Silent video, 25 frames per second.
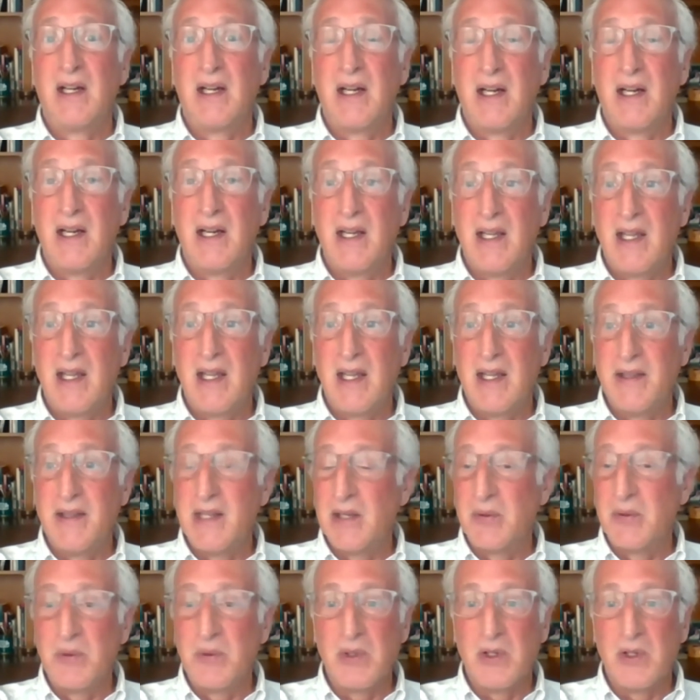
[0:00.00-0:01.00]

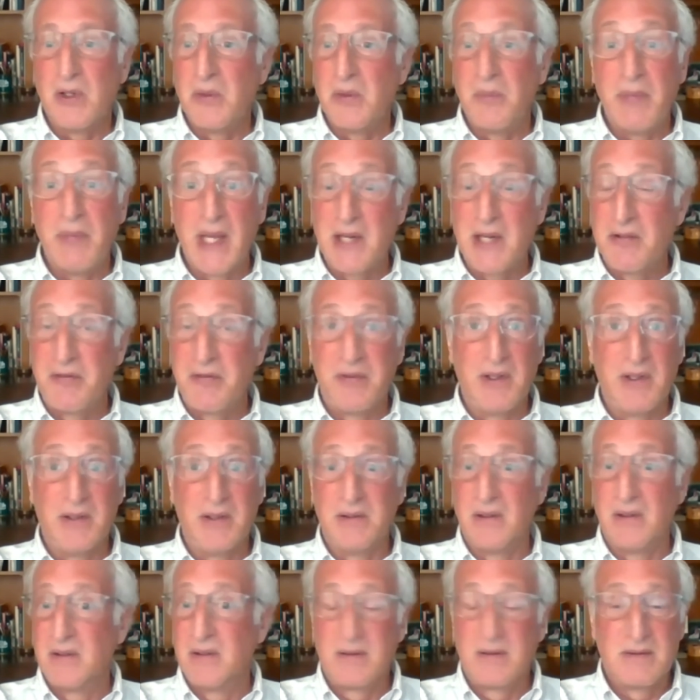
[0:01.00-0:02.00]
and that will
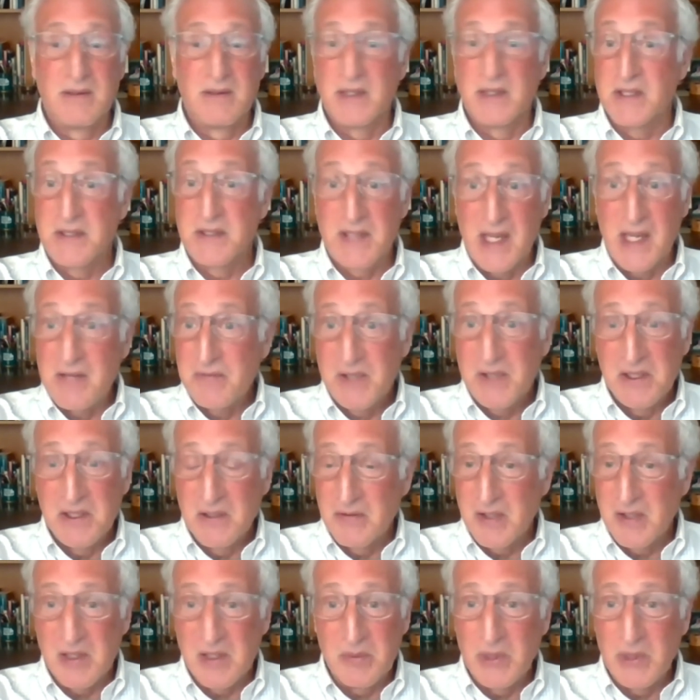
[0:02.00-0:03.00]
benefit the
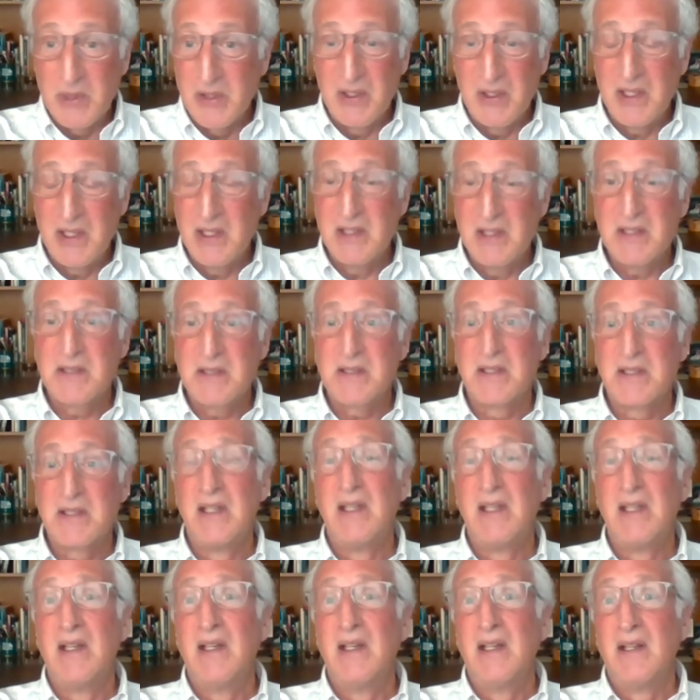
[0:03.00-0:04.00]
safety of
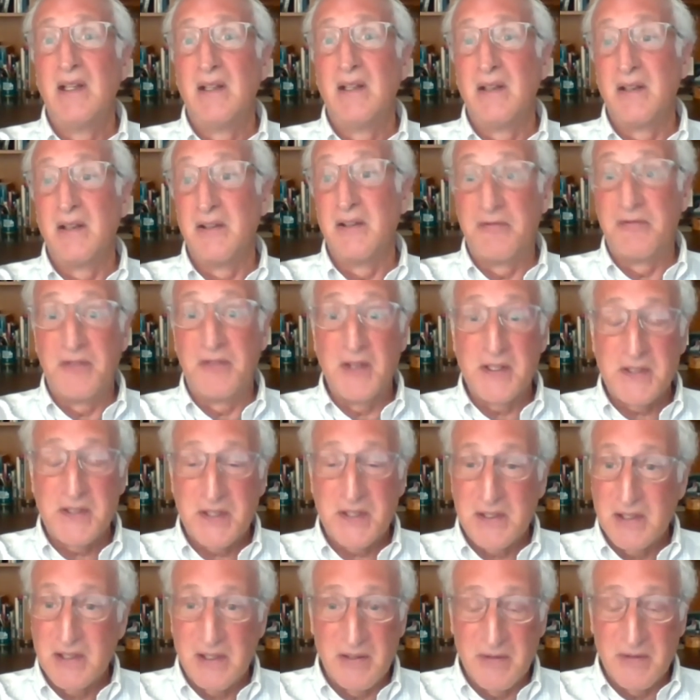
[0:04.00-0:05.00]
communities, the
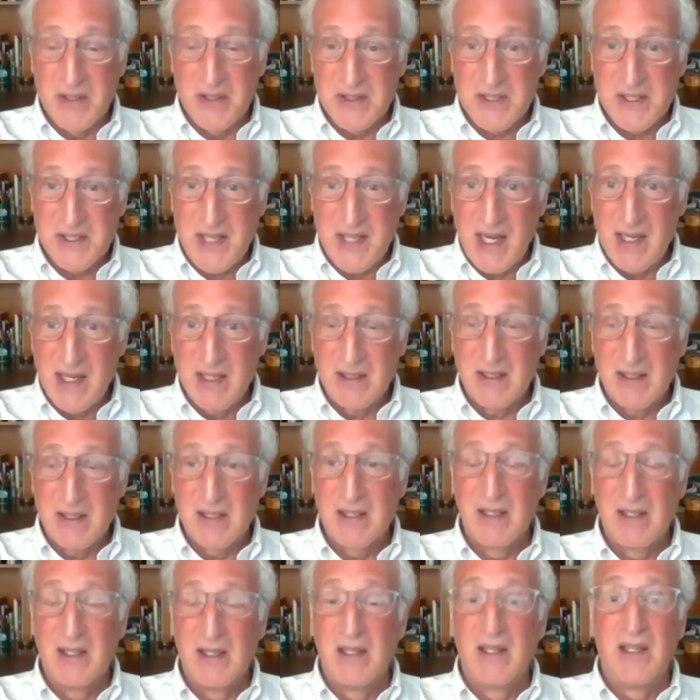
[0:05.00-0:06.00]
fisc of the
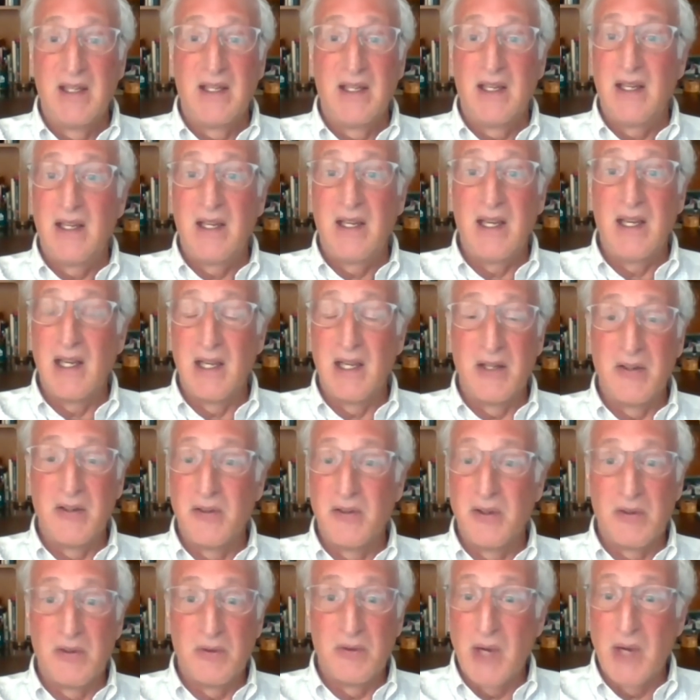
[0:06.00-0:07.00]
state,
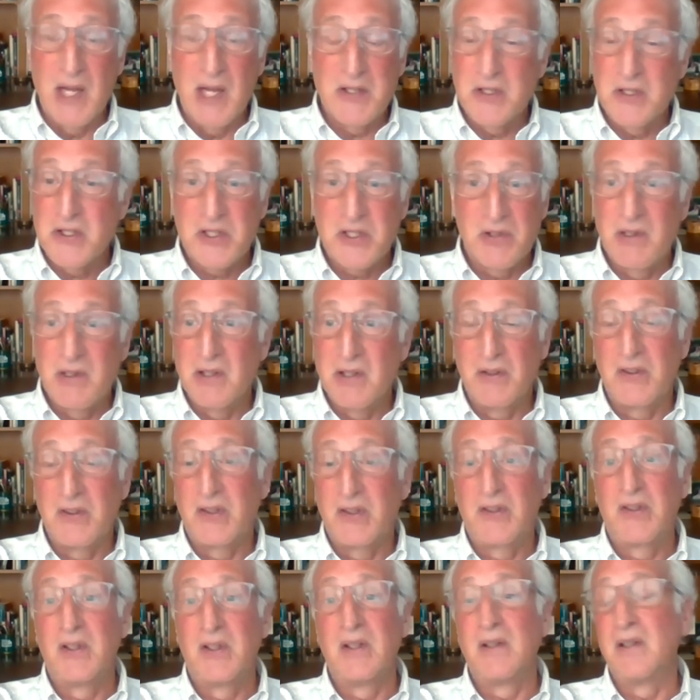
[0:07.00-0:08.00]
and
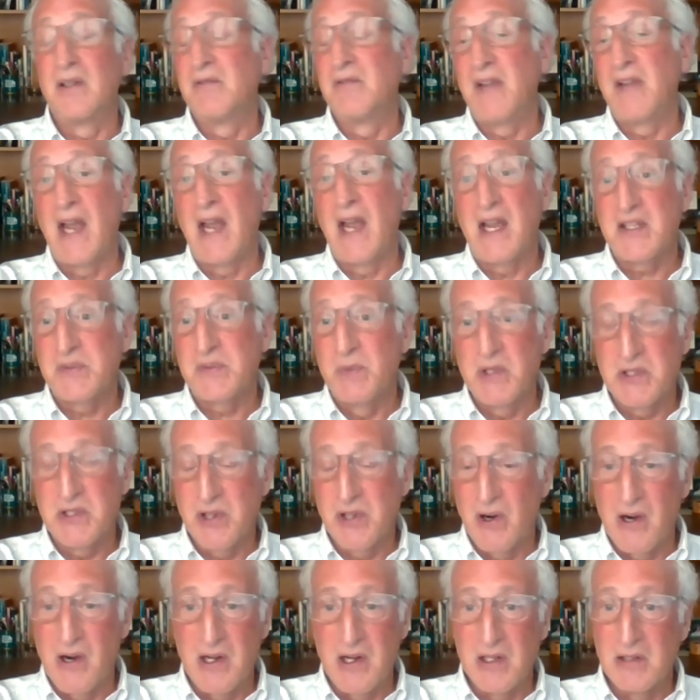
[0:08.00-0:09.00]
registrants, the vast
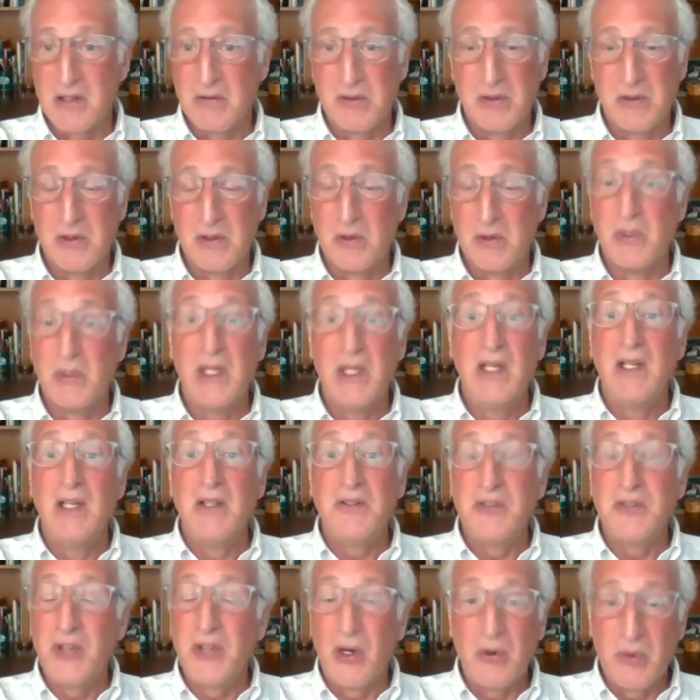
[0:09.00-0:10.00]
majority of whom
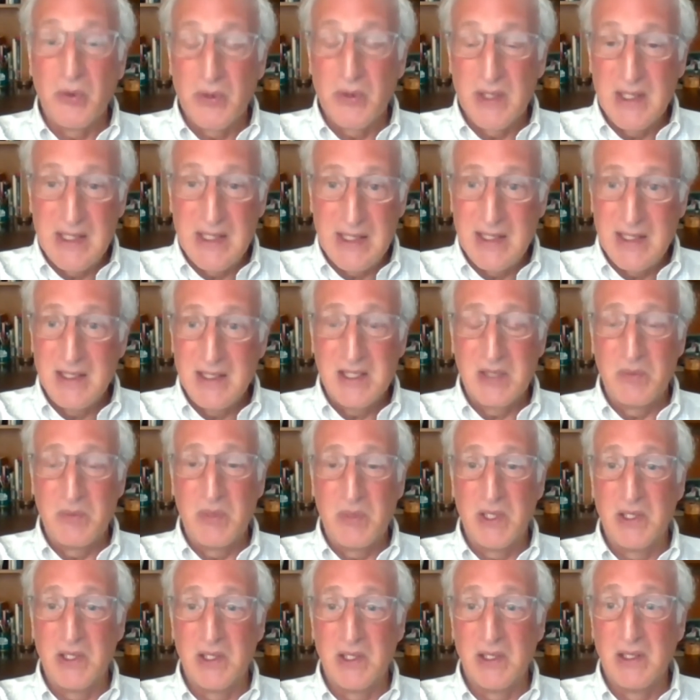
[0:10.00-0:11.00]
don't need
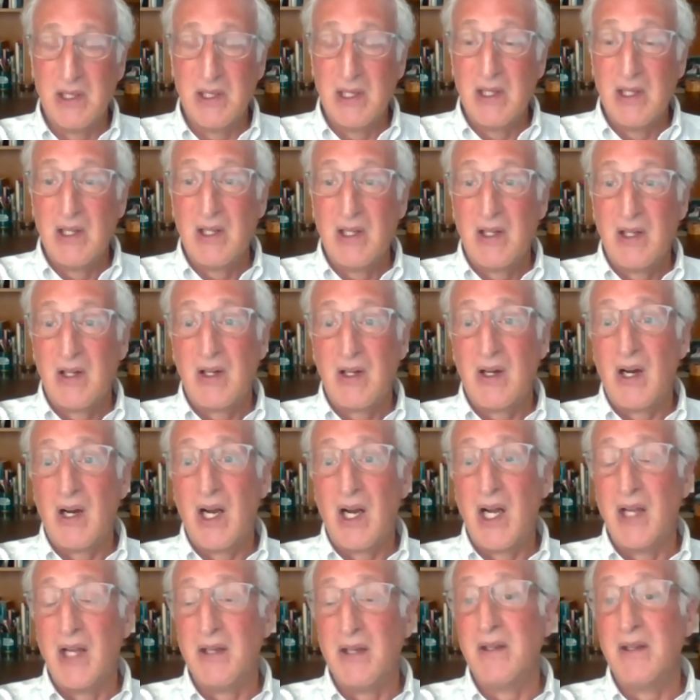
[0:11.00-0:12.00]
to be
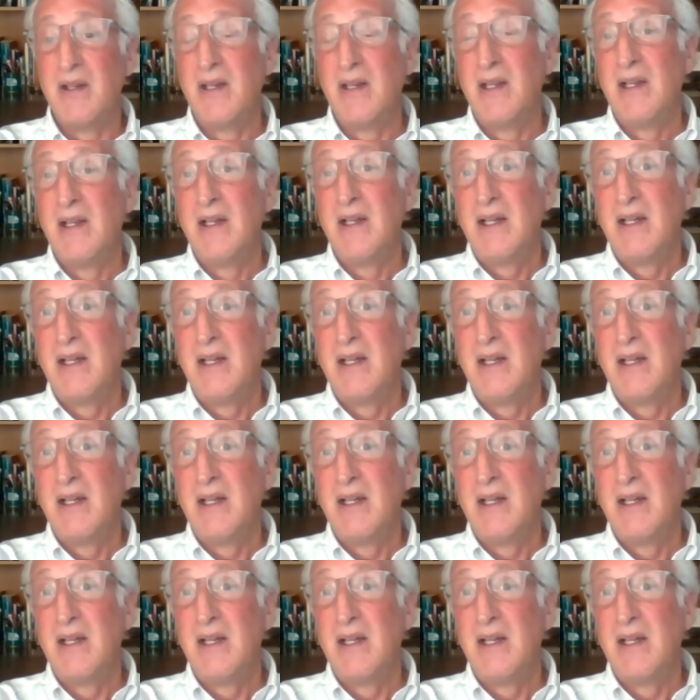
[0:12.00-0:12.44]
on